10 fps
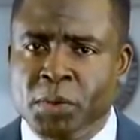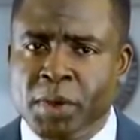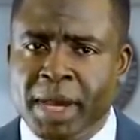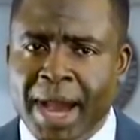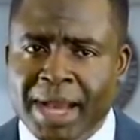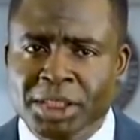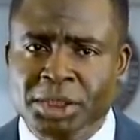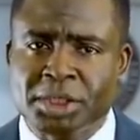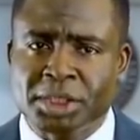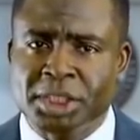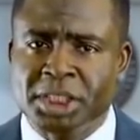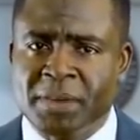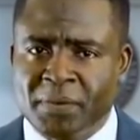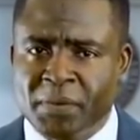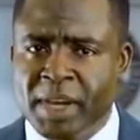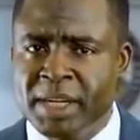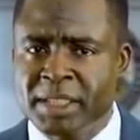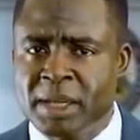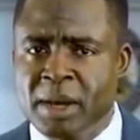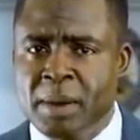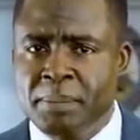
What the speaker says: we anxiously defend